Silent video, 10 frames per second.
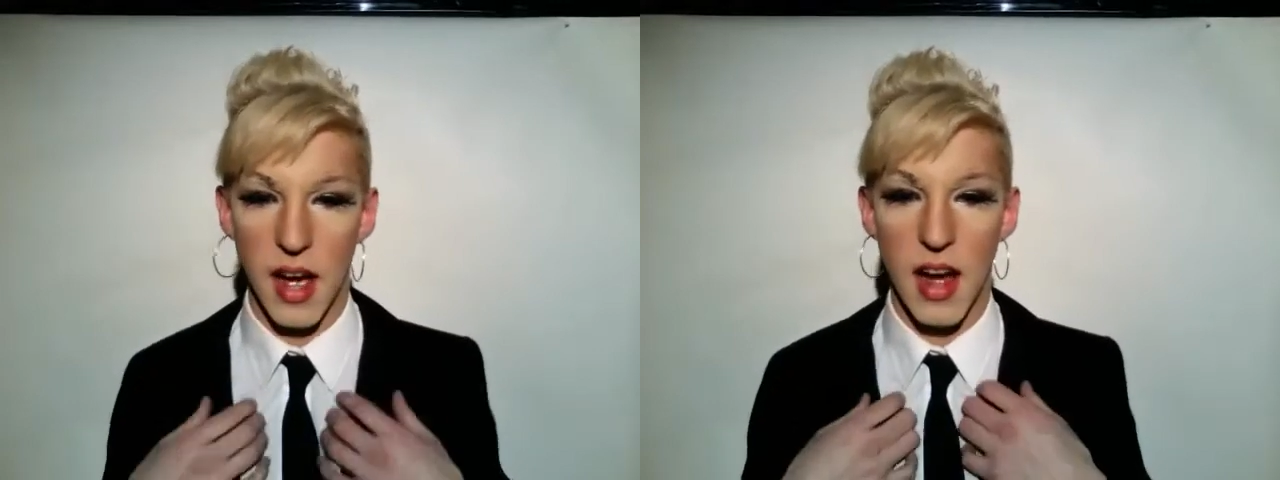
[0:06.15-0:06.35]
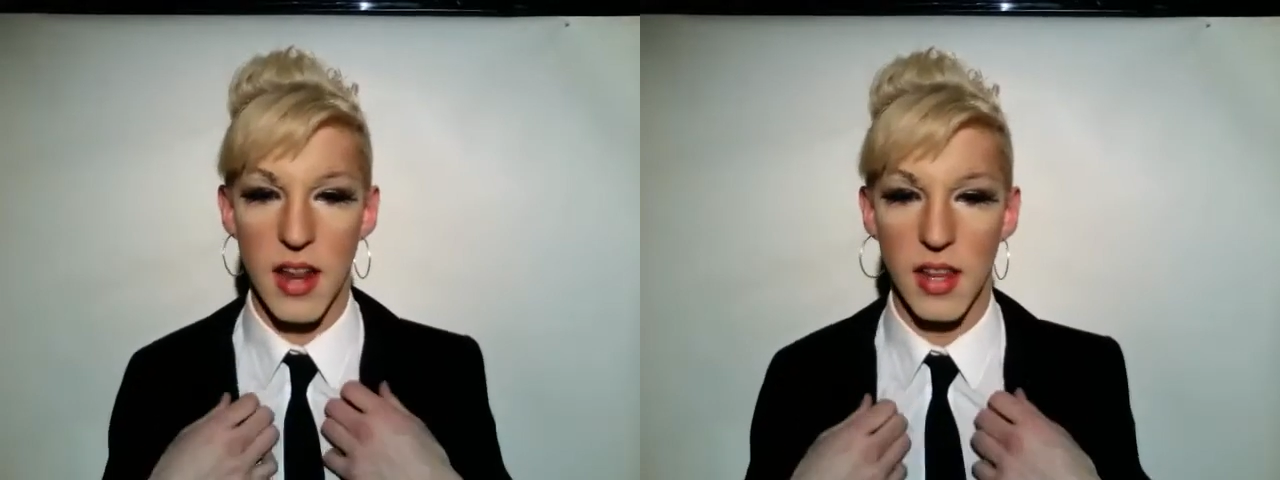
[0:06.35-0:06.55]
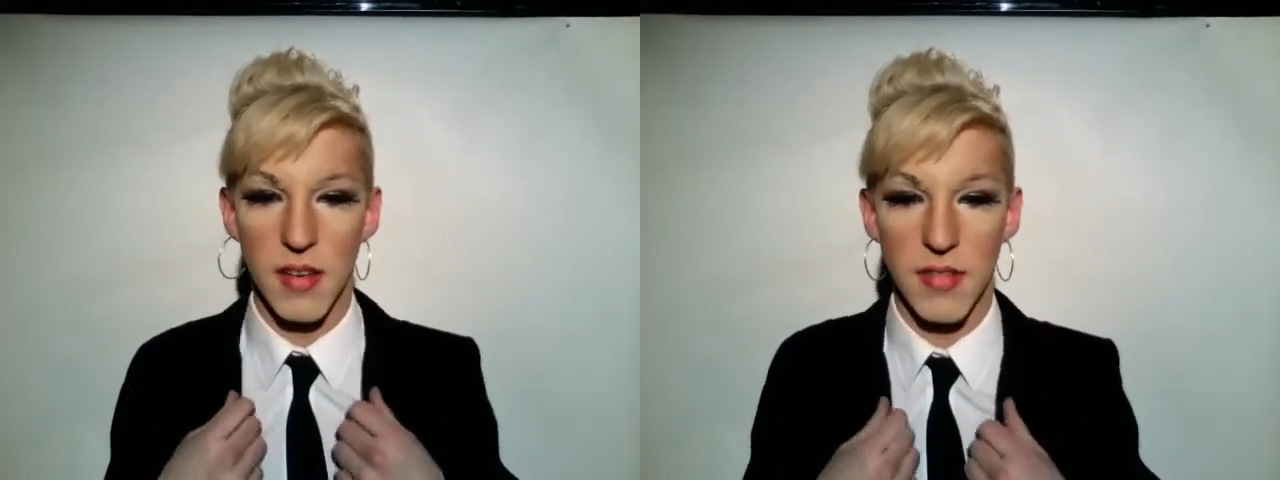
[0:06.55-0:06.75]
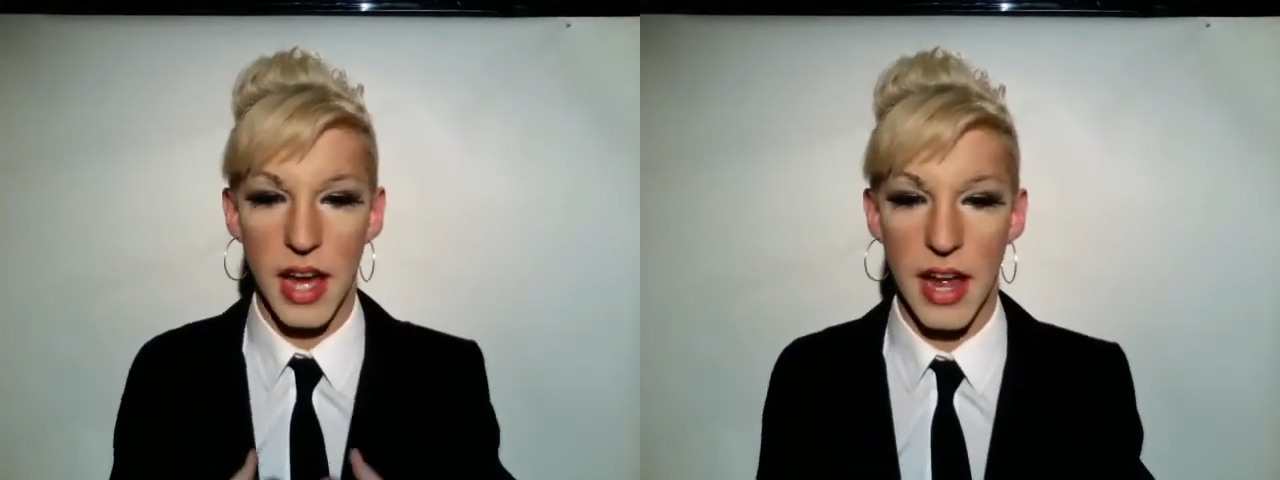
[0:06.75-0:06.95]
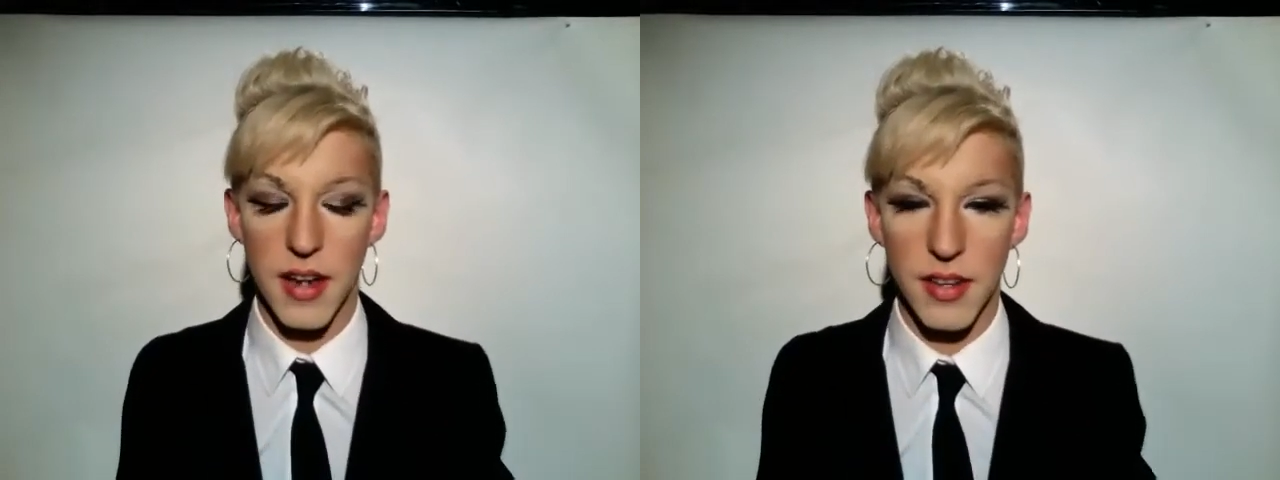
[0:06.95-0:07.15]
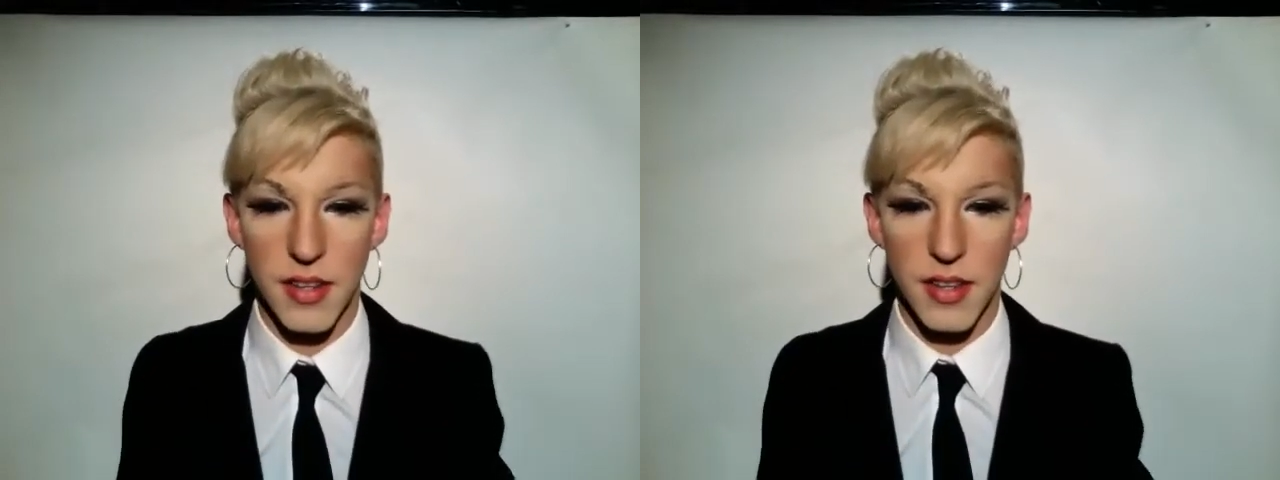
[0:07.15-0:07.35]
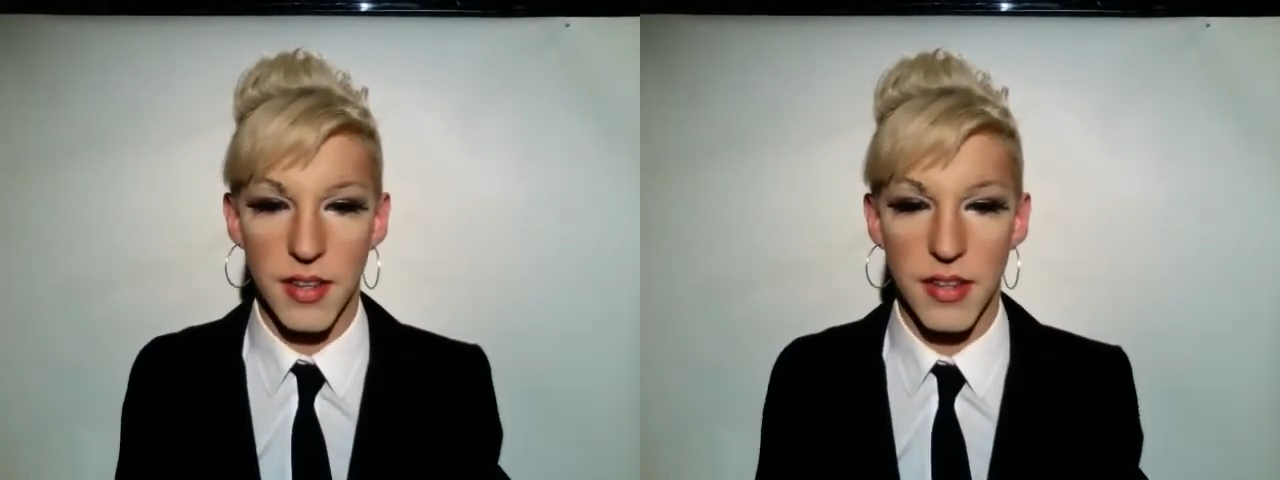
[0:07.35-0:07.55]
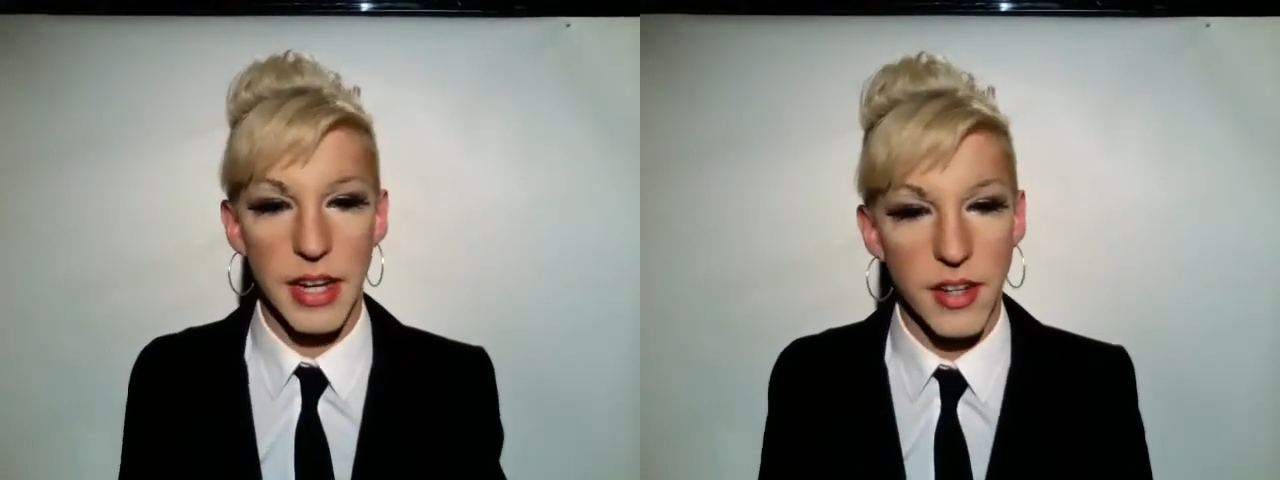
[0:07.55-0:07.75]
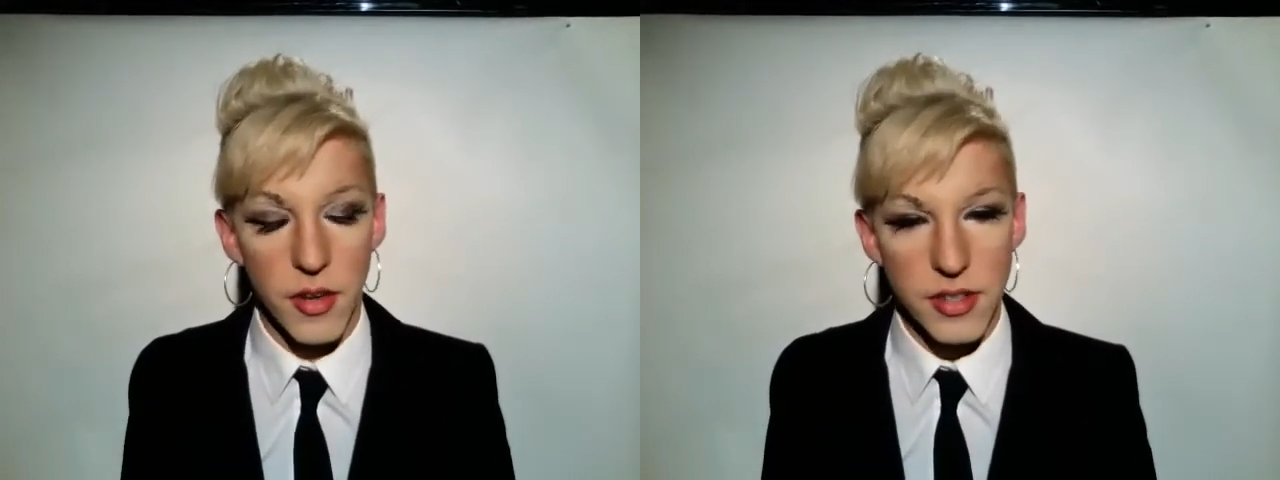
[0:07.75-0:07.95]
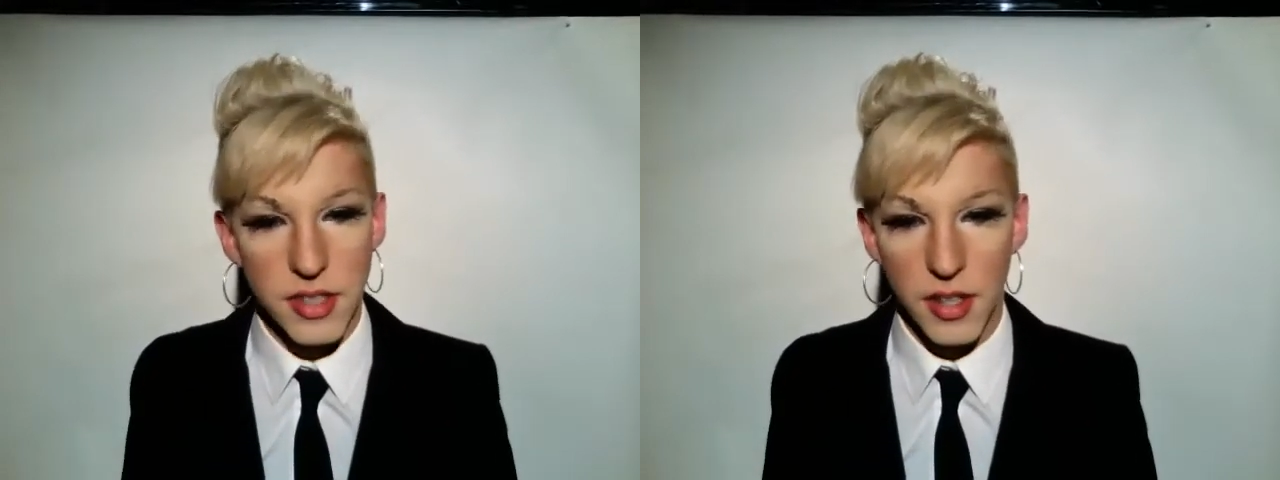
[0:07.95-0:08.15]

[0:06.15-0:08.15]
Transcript: I love that they noticed